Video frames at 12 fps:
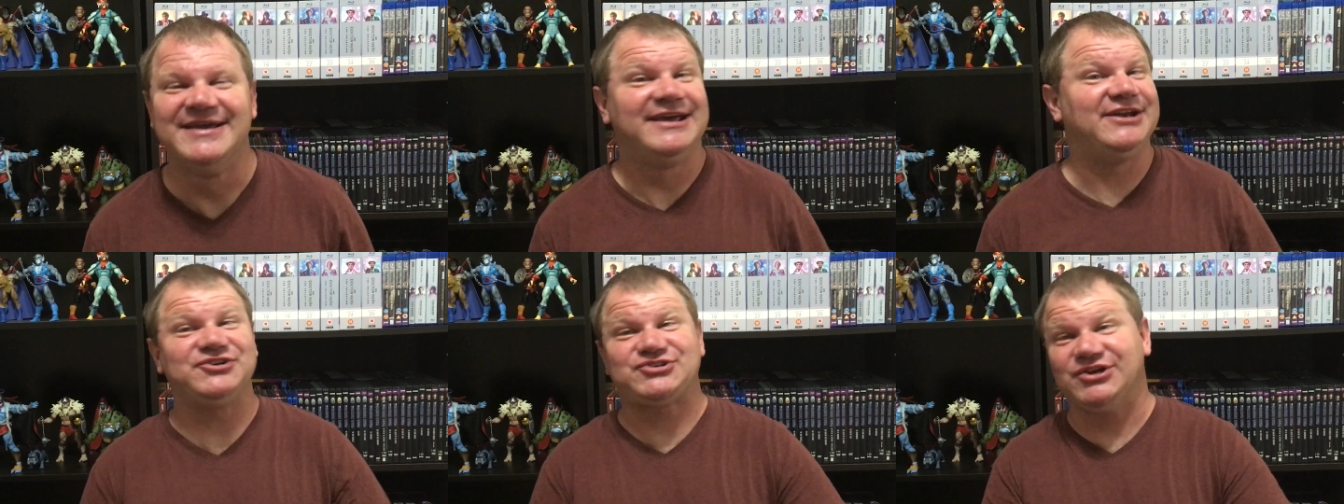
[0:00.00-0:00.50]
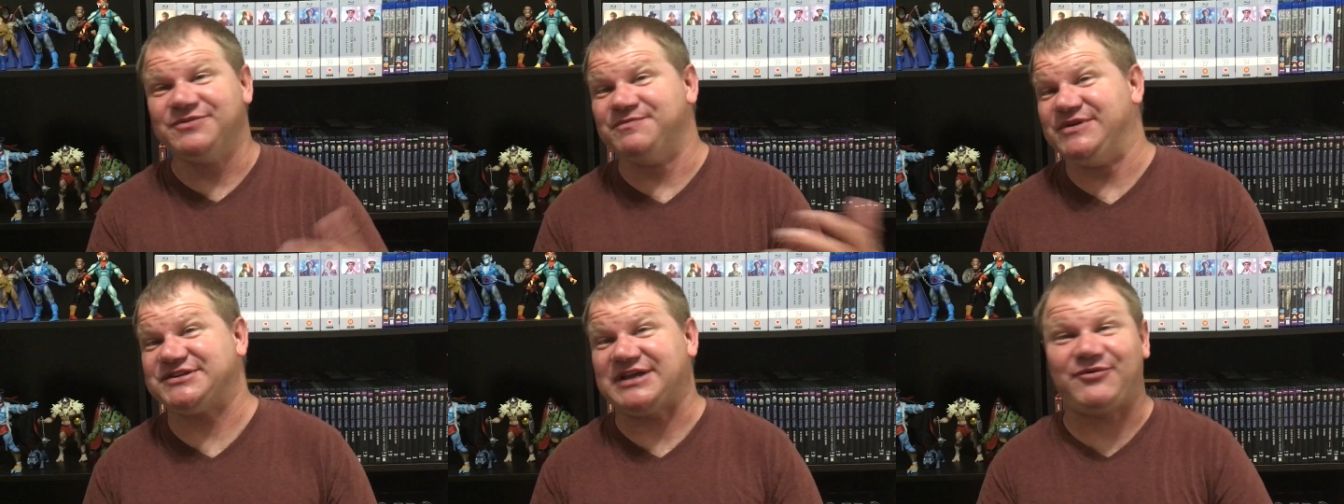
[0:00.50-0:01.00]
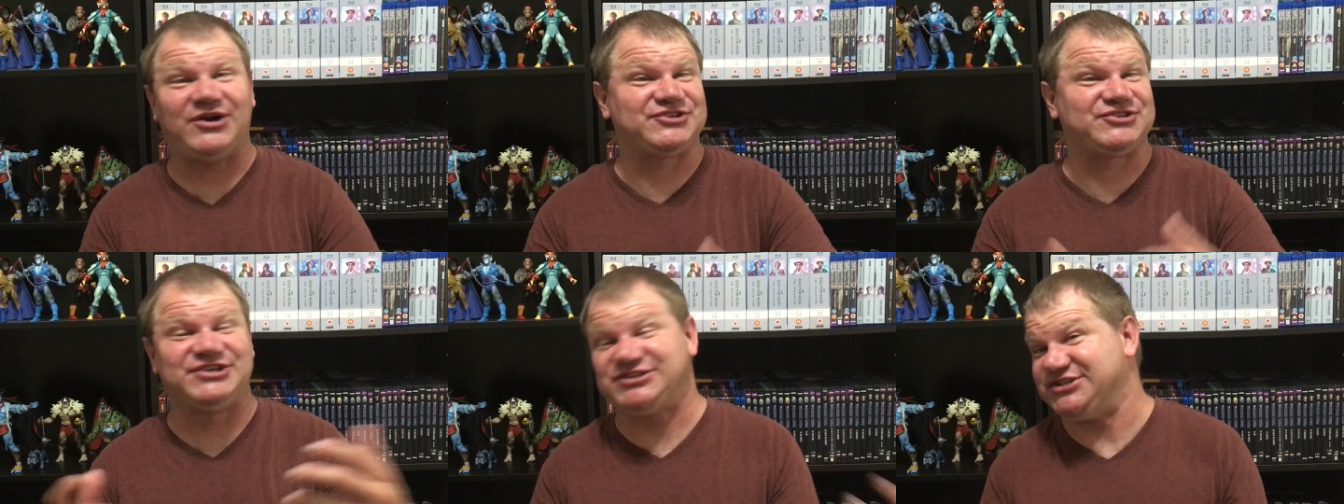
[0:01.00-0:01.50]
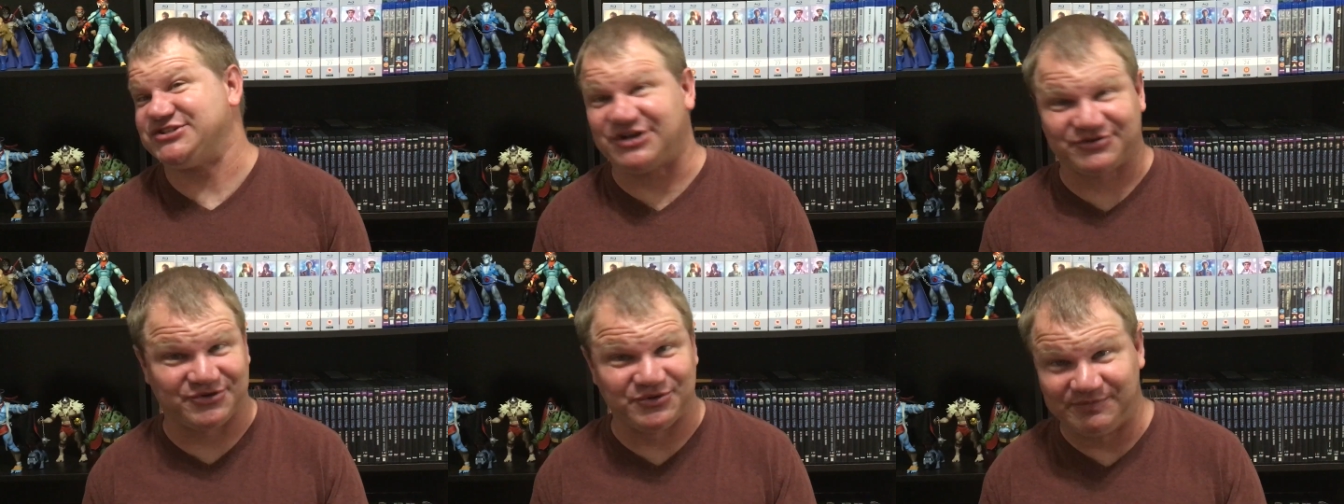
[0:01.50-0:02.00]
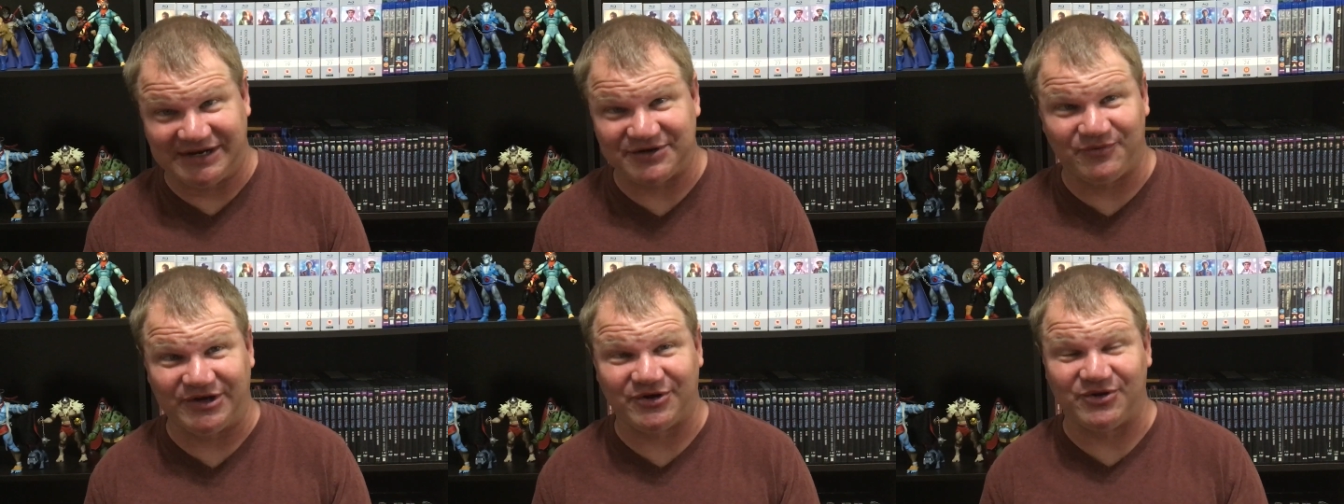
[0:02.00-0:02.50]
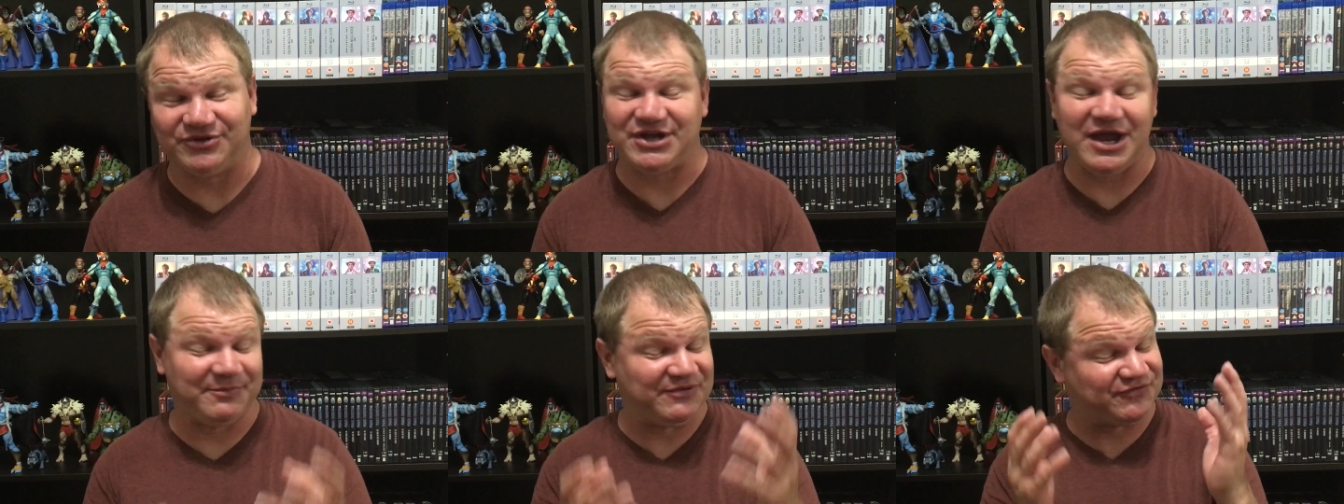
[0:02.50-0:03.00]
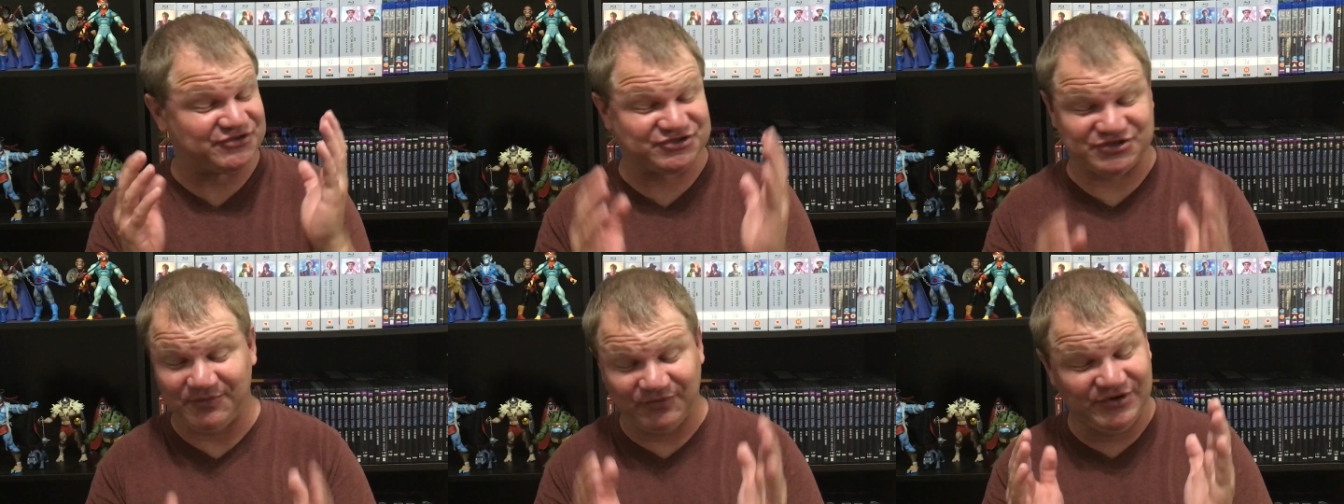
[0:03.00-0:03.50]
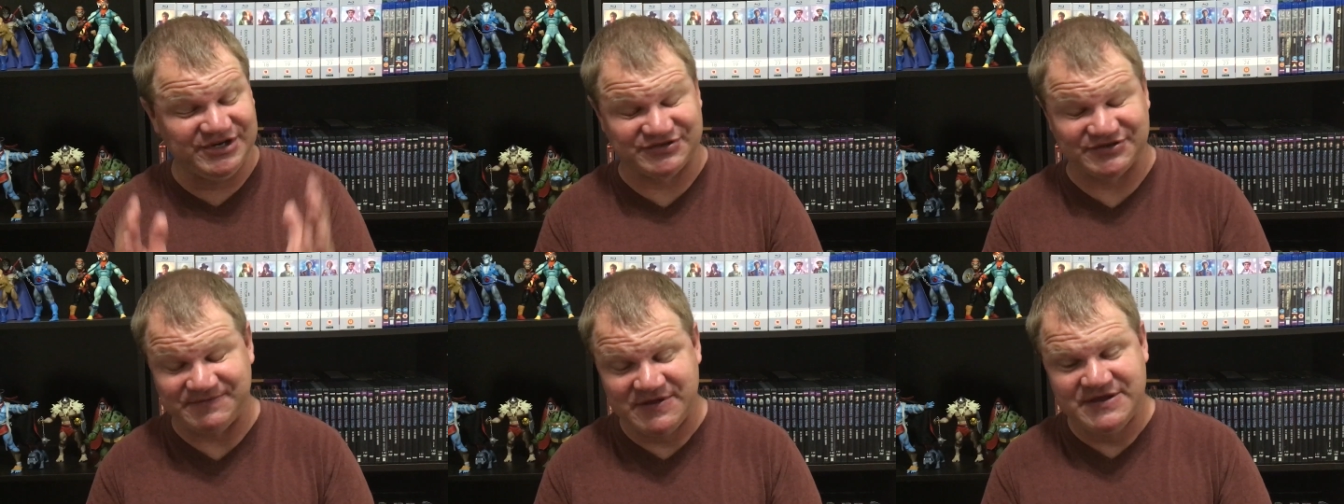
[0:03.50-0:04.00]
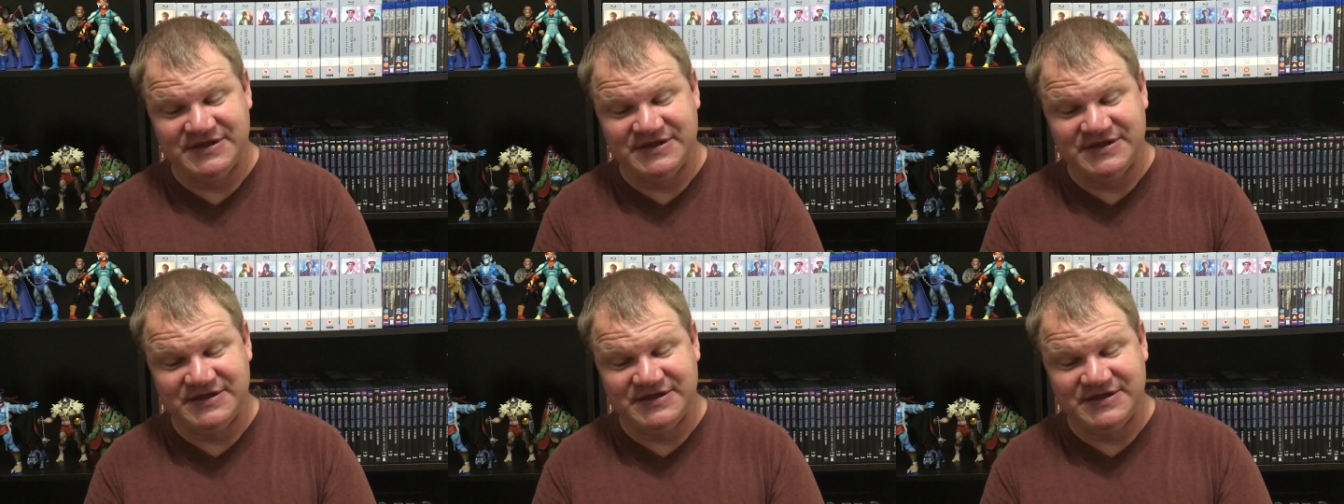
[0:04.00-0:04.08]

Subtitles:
And it shouldn't be, because I watch 60s Doctor Who in black and white all the time, but for some reason,